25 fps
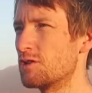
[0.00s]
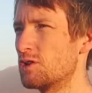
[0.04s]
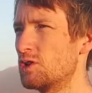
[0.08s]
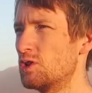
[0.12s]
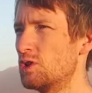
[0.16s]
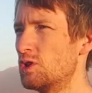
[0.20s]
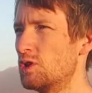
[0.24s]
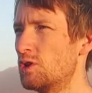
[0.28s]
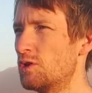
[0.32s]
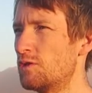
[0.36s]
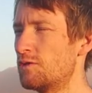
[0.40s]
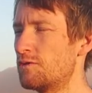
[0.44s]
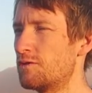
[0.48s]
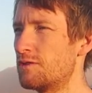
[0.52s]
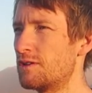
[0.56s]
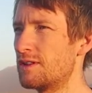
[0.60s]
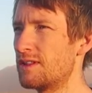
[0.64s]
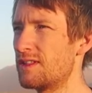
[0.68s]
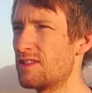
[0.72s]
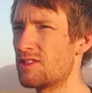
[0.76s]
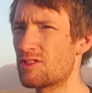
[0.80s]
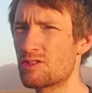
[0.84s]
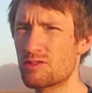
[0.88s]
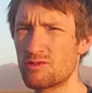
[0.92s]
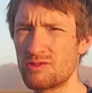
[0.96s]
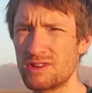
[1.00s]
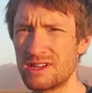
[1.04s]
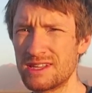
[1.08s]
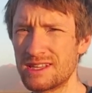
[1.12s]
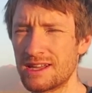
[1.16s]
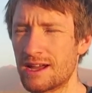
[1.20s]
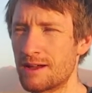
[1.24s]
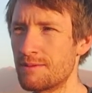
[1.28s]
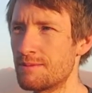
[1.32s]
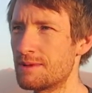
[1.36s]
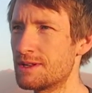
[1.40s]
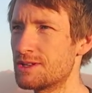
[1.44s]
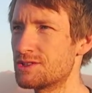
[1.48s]
a lovely
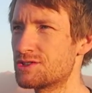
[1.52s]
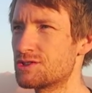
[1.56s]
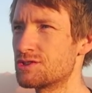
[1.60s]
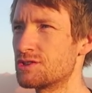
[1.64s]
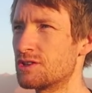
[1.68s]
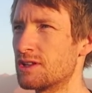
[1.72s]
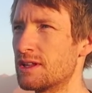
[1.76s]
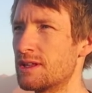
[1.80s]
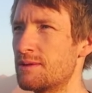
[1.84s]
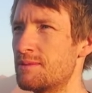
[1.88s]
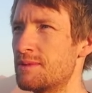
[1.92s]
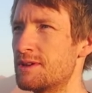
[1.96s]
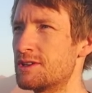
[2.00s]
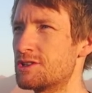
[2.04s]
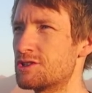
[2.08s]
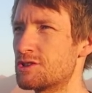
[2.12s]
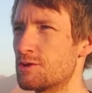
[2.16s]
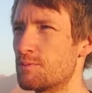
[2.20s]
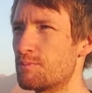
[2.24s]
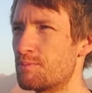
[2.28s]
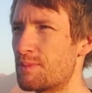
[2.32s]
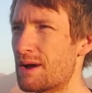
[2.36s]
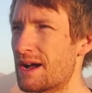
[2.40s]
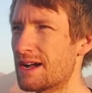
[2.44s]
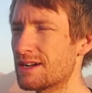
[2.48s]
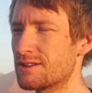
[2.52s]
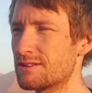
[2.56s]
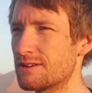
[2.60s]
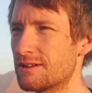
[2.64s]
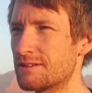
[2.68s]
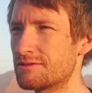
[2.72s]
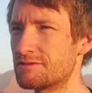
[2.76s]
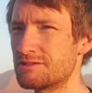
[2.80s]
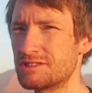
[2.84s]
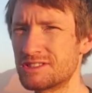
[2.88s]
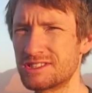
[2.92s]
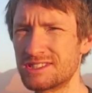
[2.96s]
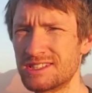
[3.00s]
three-dimensional image. The
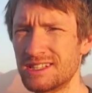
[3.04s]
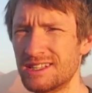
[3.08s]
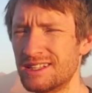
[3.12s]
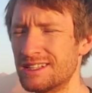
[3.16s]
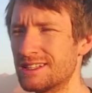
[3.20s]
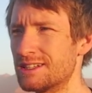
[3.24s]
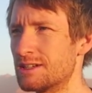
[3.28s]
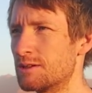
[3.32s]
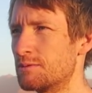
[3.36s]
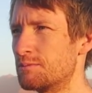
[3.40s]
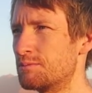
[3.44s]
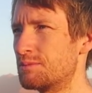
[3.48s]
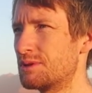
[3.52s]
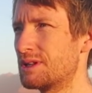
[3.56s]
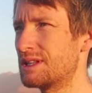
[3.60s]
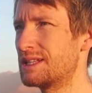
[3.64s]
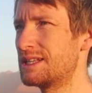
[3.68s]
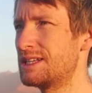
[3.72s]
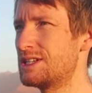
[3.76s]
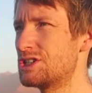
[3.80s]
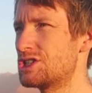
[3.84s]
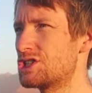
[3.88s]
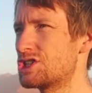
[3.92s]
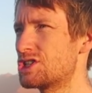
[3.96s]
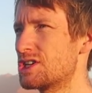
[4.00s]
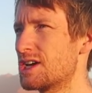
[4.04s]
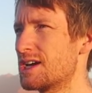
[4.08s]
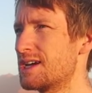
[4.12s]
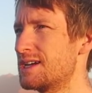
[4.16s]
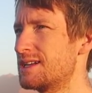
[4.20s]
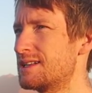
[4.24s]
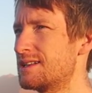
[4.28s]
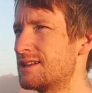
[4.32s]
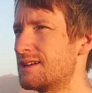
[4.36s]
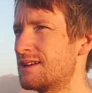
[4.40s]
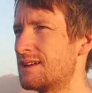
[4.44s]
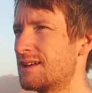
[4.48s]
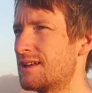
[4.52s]
background is still in complete
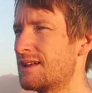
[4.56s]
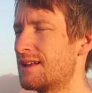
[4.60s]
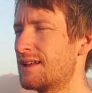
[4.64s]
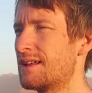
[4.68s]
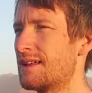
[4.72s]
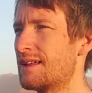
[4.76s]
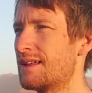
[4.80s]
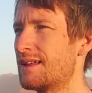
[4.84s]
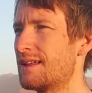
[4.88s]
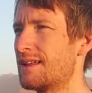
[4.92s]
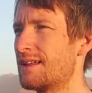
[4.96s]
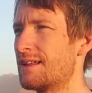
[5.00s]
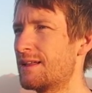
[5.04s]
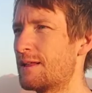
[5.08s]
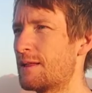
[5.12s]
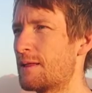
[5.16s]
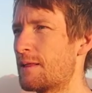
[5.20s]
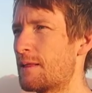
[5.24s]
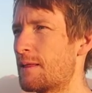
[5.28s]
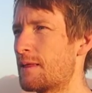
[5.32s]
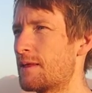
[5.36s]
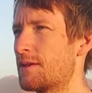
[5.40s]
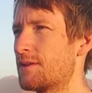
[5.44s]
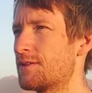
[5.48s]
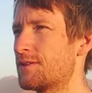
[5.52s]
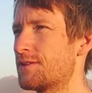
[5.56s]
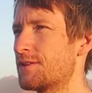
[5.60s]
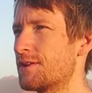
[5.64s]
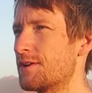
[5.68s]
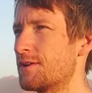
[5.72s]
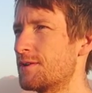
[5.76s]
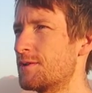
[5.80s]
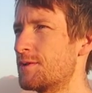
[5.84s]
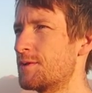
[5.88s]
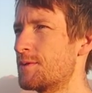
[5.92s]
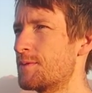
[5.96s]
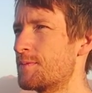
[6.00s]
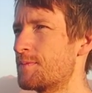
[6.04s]
shade.
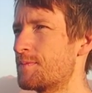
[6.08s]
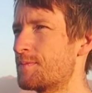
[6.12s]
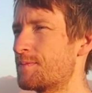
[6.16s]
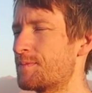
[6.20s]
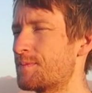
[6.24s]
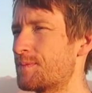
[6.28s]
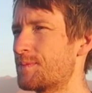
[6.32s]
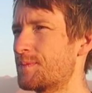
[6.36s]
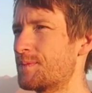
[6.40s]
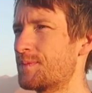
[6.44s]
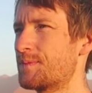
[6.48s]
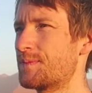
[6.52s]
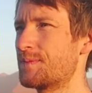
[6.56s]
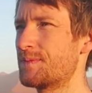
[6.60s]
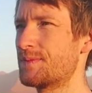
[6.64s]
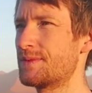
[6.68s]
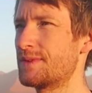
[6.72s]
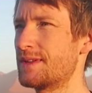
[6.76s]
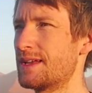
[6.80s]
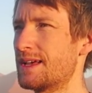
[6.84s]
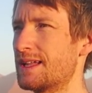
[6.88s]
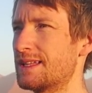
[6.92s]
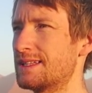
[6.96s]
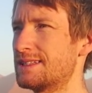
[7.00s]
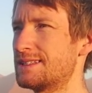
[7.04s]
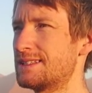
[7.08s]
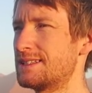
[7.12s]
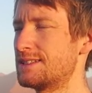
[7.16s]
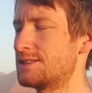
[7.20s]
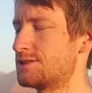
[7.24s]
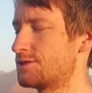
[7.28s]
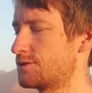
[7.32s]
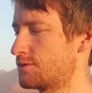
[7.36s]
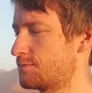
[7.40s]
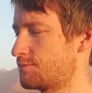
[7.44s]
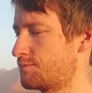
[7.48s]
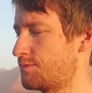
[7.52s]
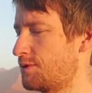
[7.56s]
So yeah, this is just